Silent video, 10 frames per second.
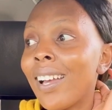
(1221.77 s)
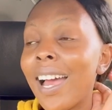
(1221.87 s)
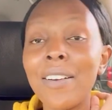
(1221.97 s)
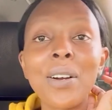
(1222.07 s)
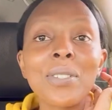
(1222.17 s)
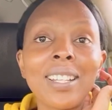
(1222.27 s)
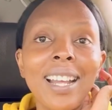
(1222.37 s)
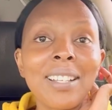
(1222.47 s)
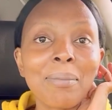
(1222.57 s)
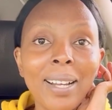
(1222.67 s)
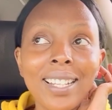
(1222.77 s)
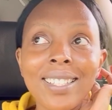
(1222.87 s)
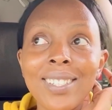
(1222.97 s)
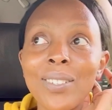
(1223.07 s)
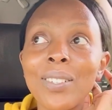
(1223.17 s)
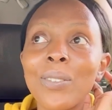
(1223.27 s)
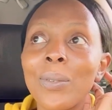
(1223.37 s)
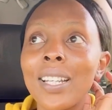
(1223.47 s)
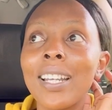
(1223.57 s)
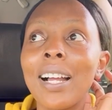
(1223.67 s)
around that much
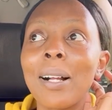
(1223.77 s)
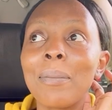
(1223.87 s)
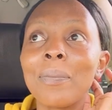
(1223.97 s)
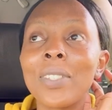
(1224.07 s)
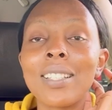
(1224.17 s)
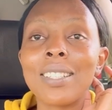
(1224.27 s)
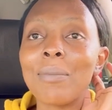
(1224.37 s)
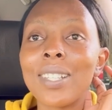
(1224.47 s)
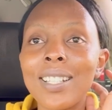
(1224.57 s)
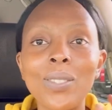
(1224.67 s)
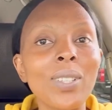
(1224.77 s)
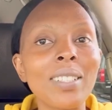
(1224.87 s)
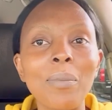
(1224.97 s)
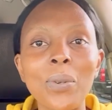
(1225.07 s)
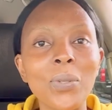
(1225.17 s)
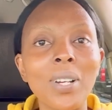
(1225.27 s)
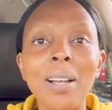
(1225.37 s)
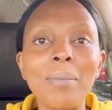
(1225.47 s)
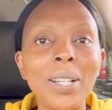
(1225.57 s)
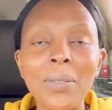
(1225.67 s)
when um it seems as though it's about to
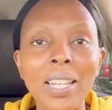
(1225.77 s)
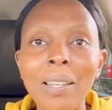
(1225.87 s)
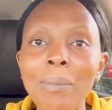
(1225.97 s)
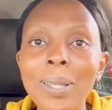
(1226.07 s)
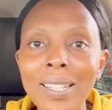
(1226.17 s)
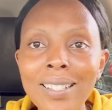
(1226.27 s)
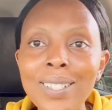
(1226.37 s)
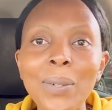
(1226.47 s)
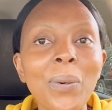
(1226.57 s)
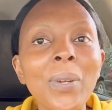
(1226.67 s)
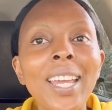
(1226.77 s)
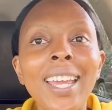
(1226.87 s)
come down any minute so